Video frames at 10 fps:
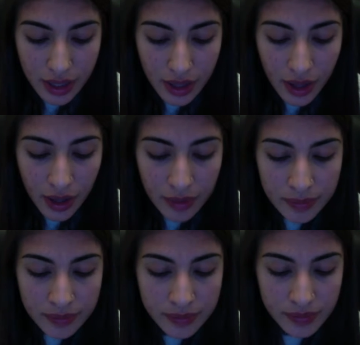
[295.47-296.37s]

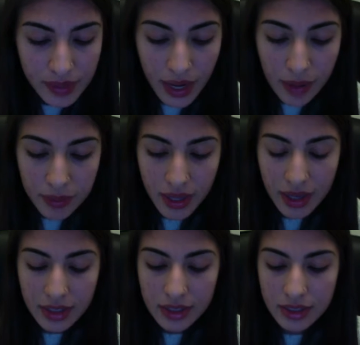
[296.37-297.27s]
gap
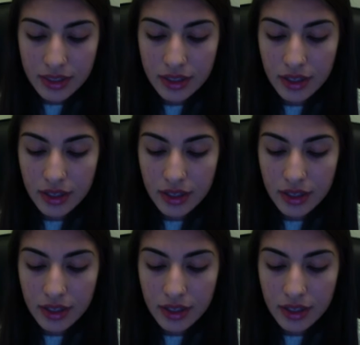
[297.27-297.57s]
that is